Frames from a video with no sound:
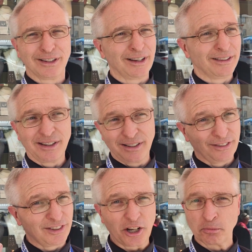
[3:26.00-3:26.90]
And then
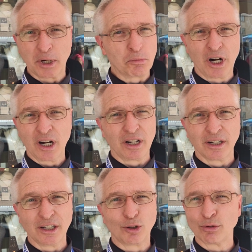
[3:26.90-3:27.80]
it's out of my
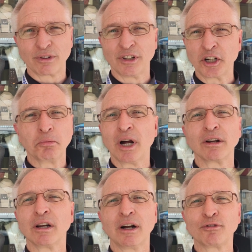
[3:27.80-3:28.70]
mind. I don't think
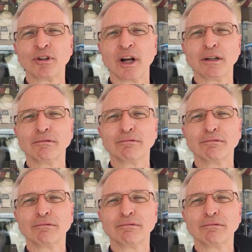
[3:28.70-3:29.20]
about it after that.